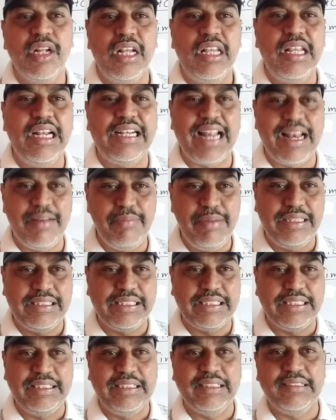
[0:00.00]
little bit
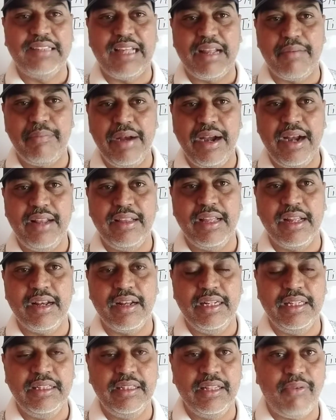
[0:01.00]
changes are made there
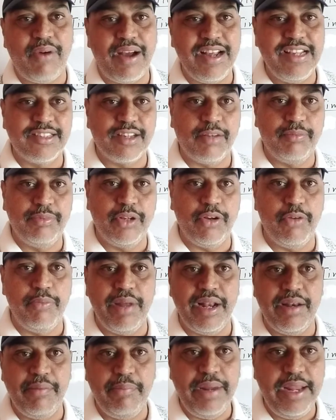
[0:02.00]
in the voice of the
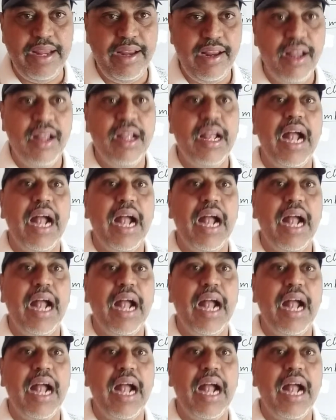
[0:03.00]
human being,